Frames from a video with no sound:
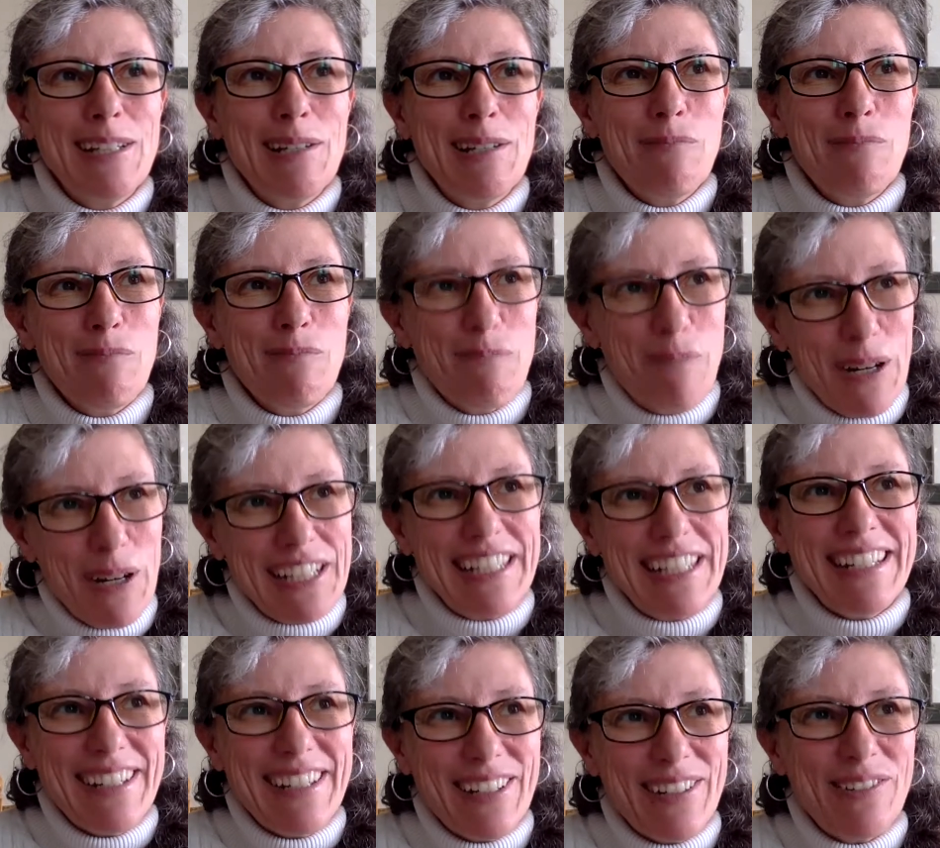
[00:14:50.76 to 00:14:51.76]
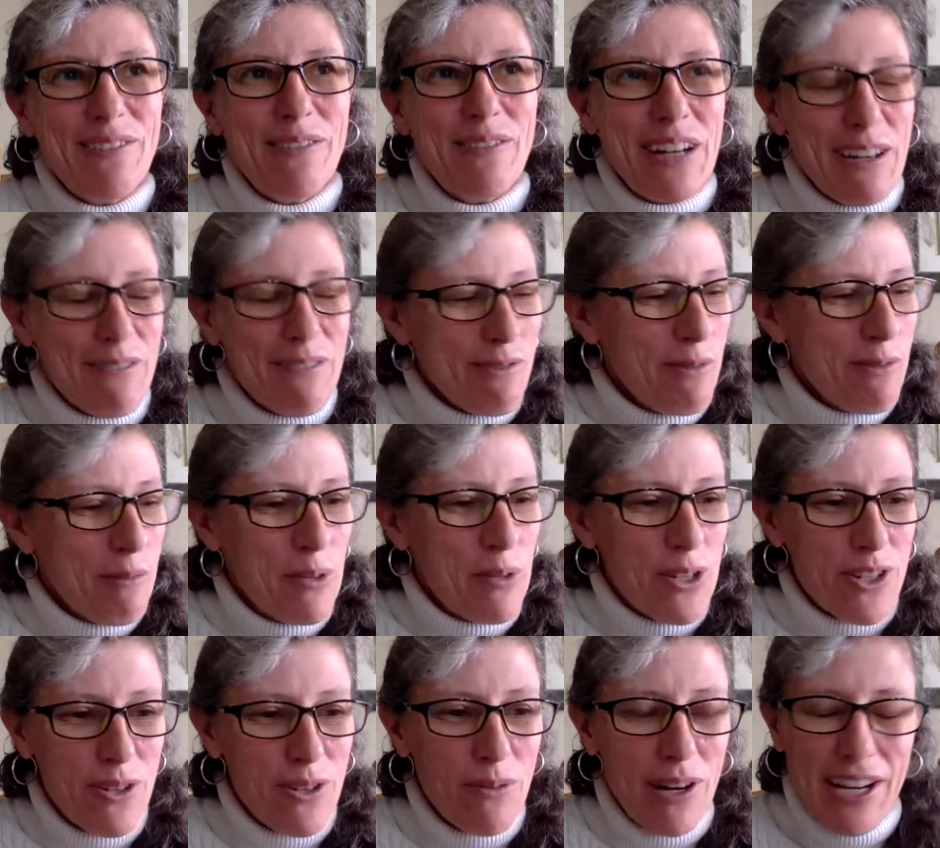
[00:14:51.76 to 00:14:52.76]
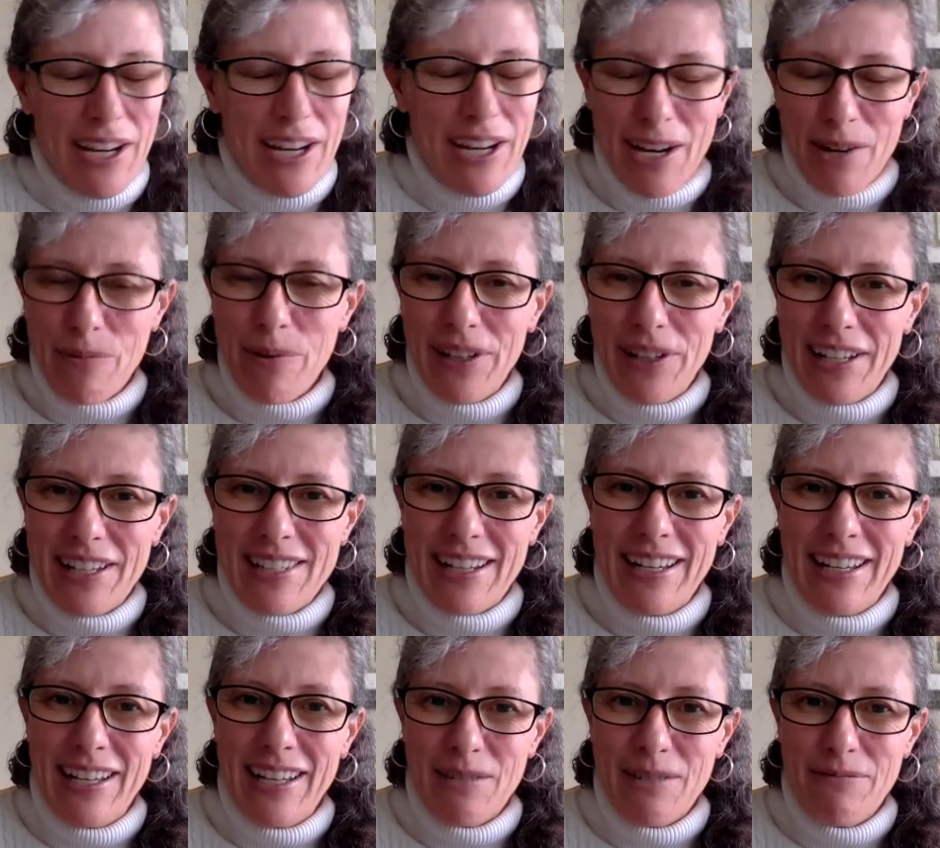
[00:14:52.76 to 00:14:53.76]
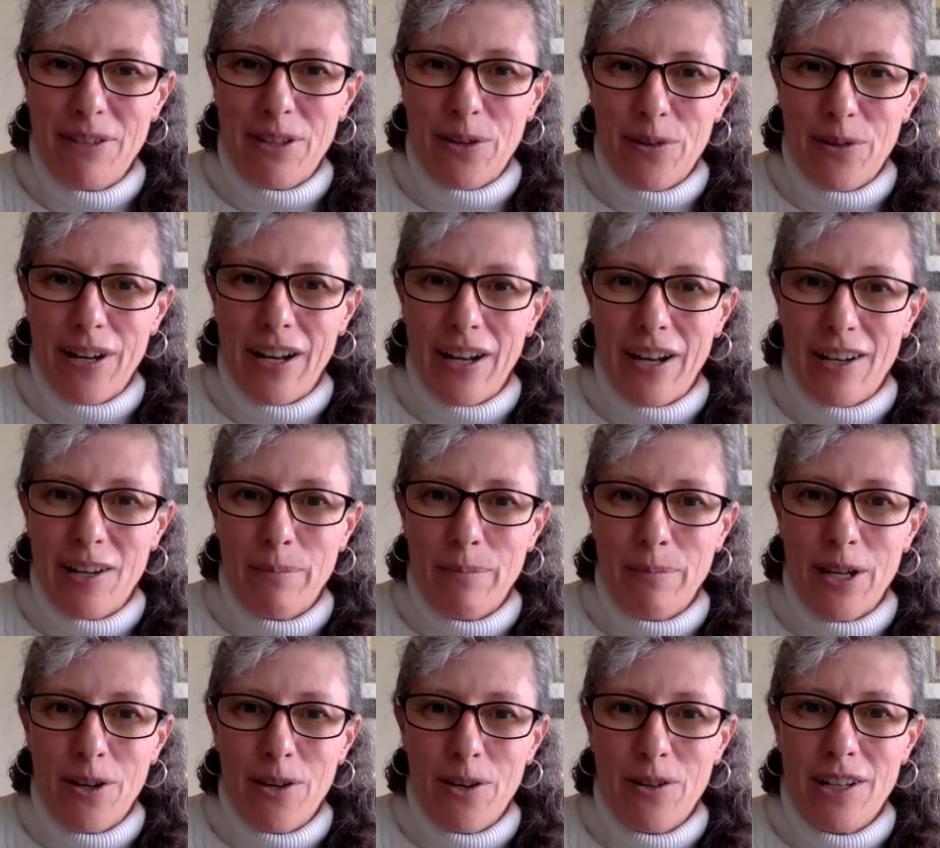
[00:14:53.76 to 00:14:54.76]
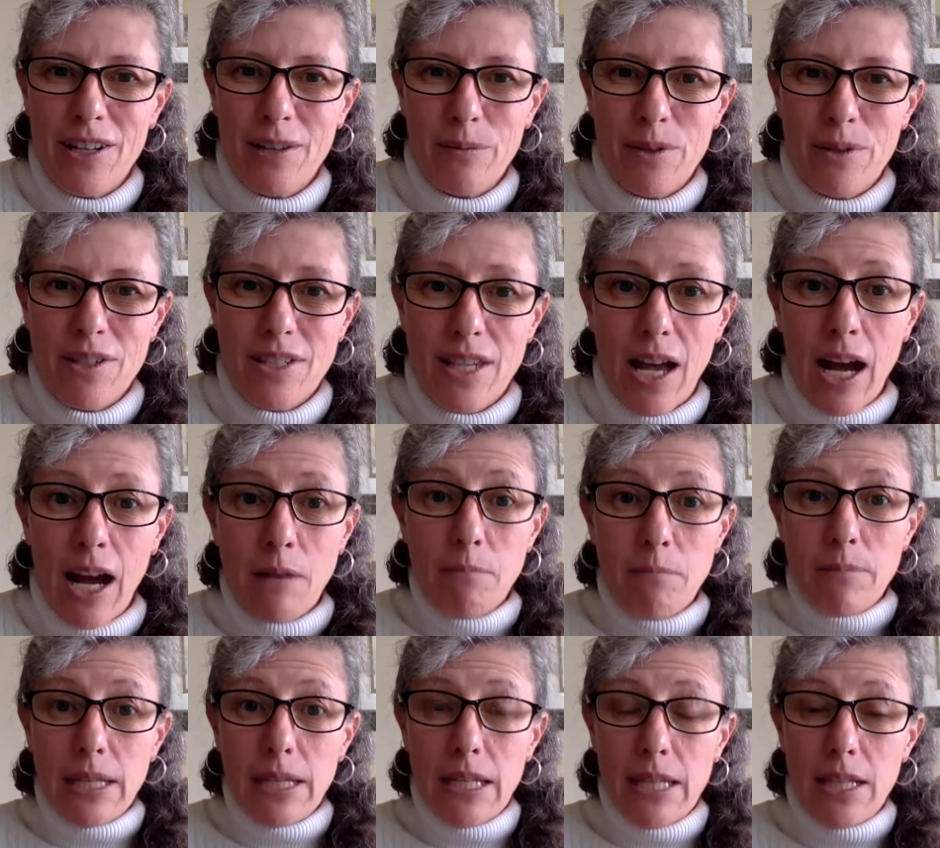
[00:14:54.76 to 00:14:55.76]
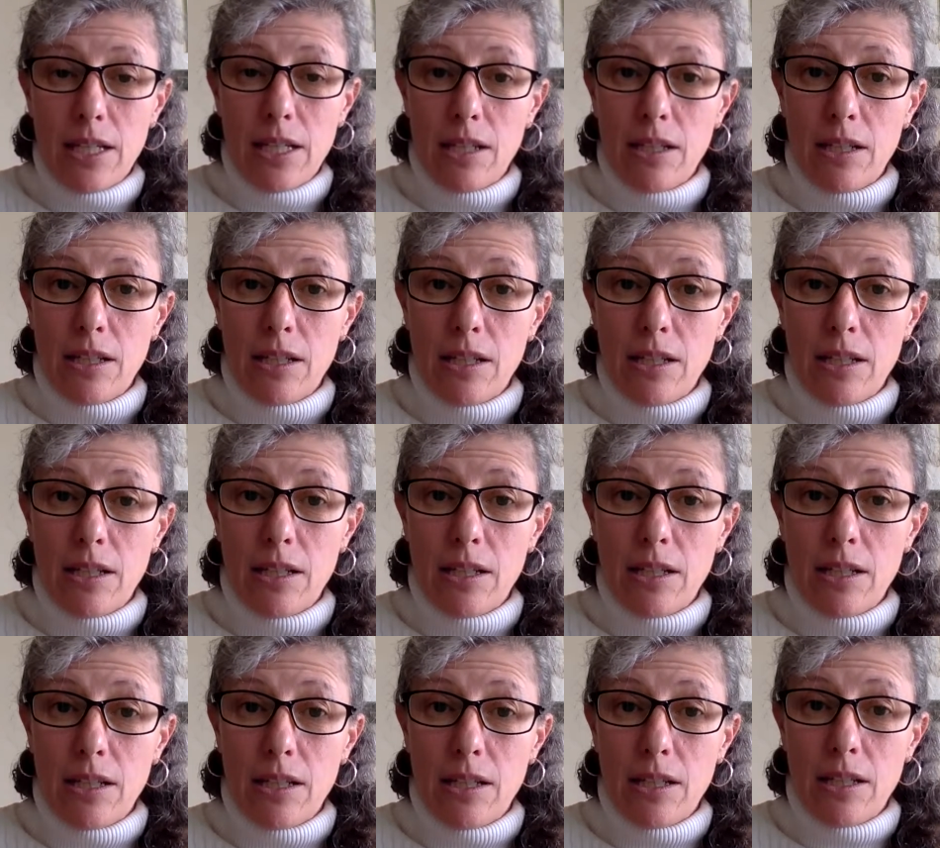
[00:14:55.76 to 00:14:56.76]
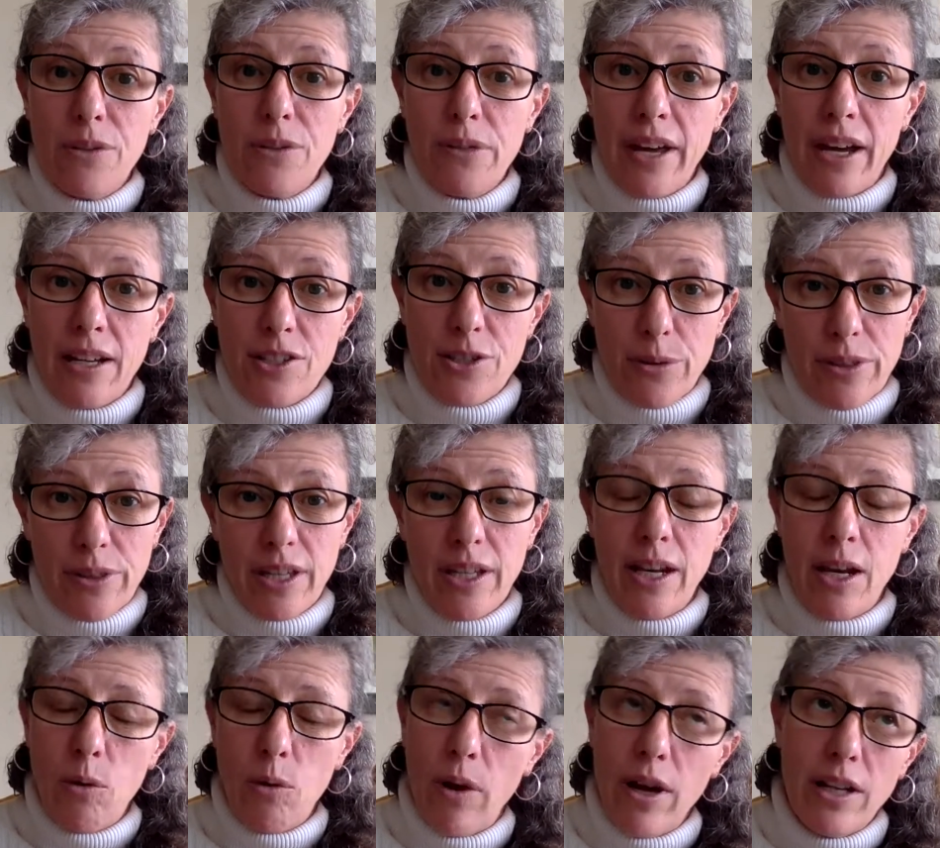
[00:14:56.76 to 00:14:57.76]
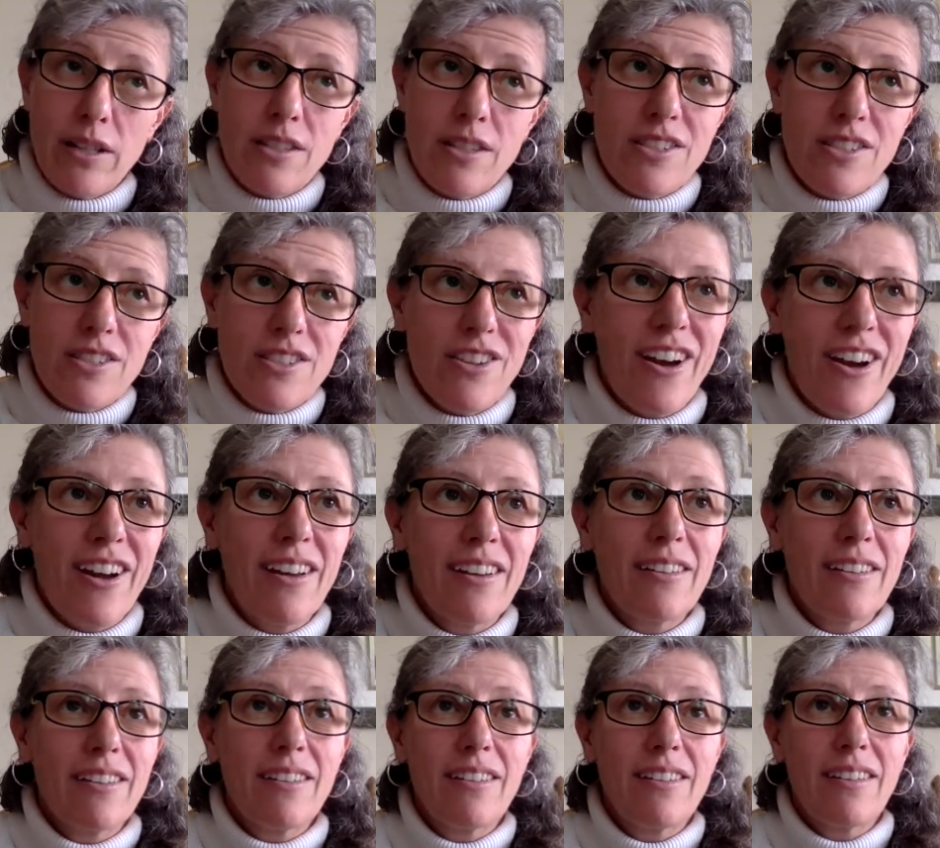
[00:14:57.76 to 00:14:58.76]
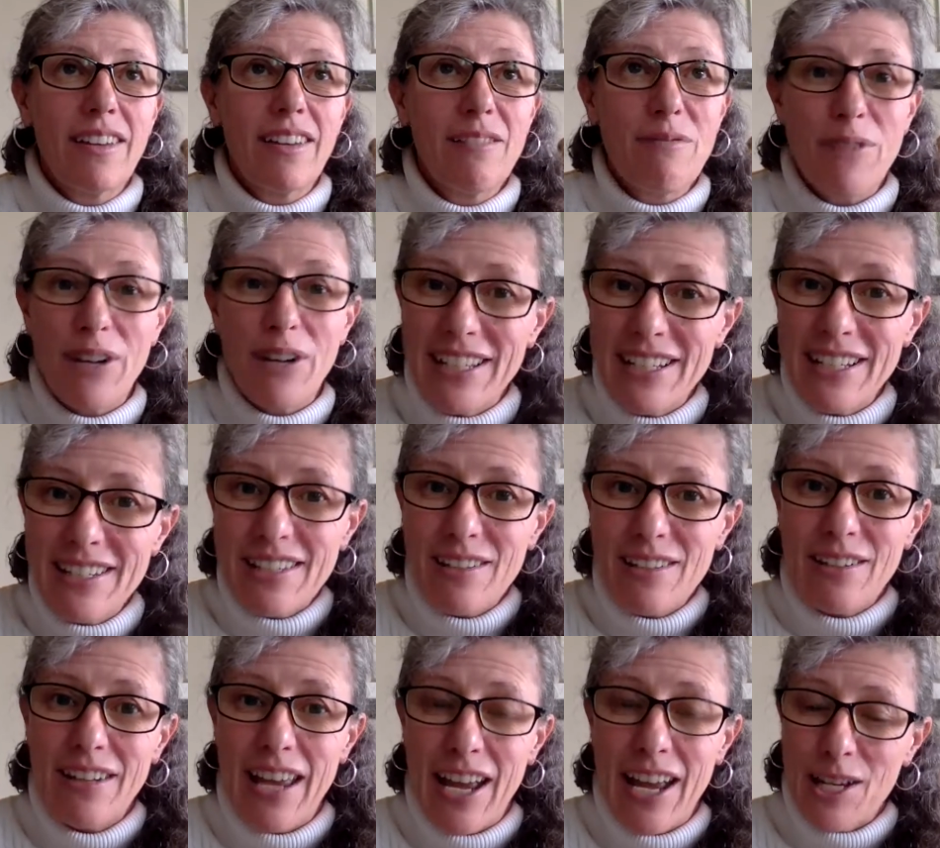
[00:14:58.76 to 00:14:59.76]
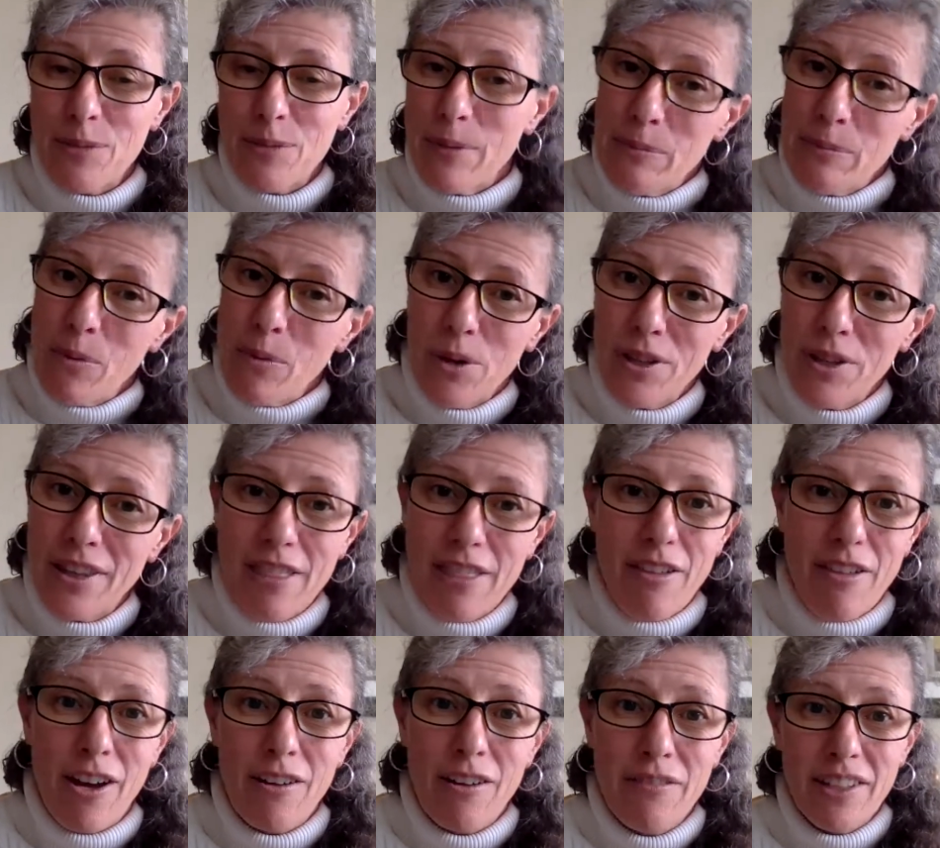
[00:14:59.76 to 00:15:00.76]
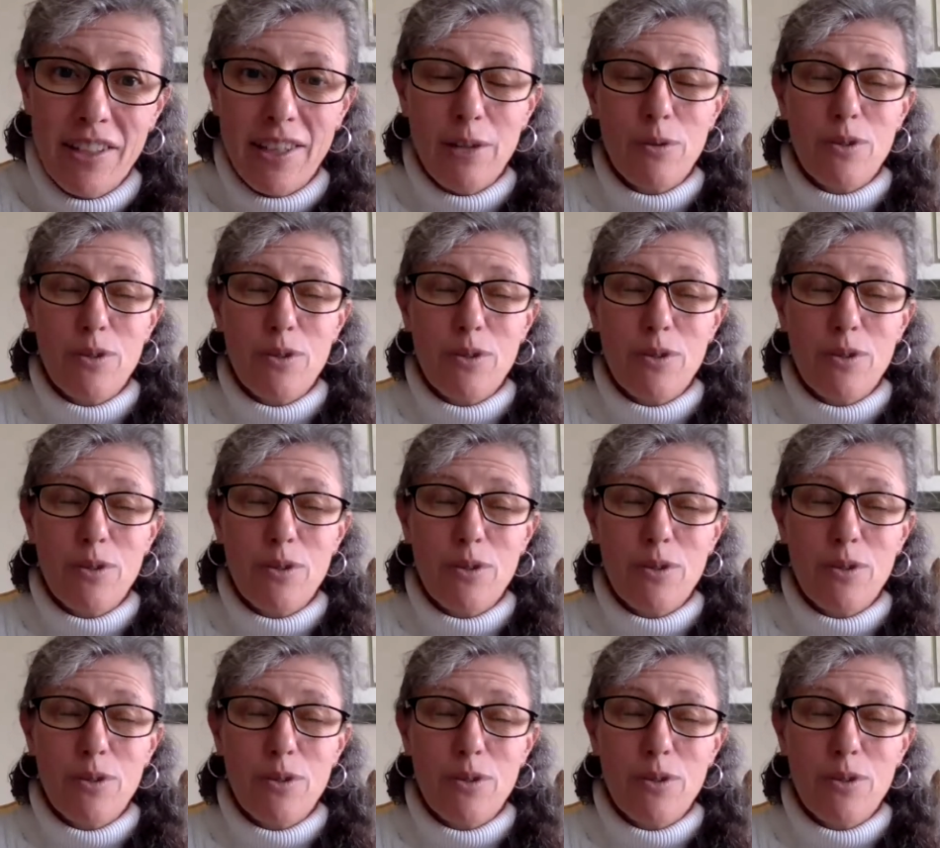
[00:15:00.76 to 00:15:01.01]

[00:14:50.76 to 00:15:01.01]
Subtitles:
But, when everyone pushed away, I realized I had to figure it out on my own, and it was on me, to do that. So then I went and sought advice and asked people what they thought of it. That was